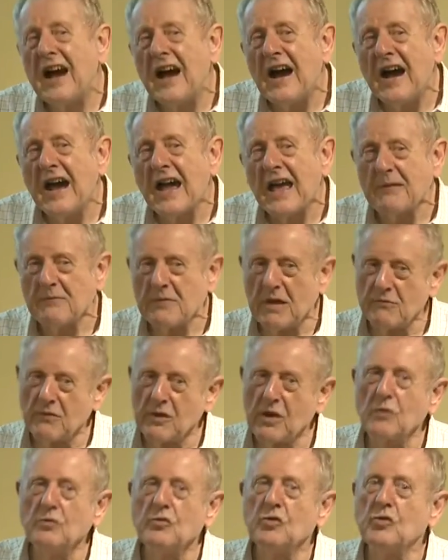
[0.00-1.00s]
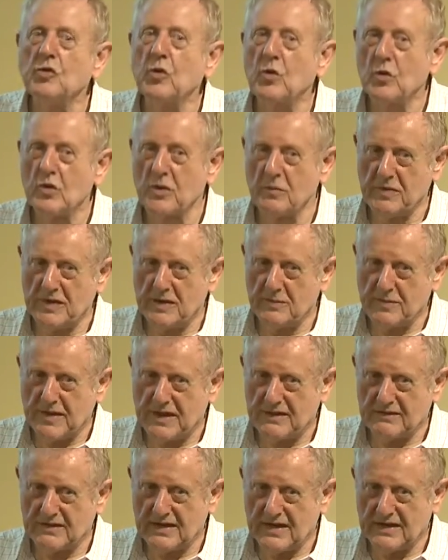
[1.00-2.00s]
time, and we're going to talk a bit
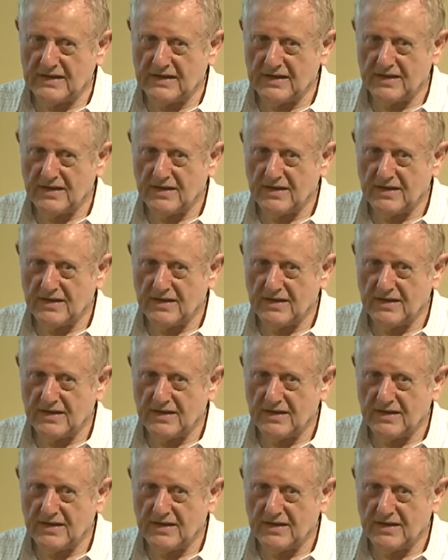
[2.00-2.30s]
about that.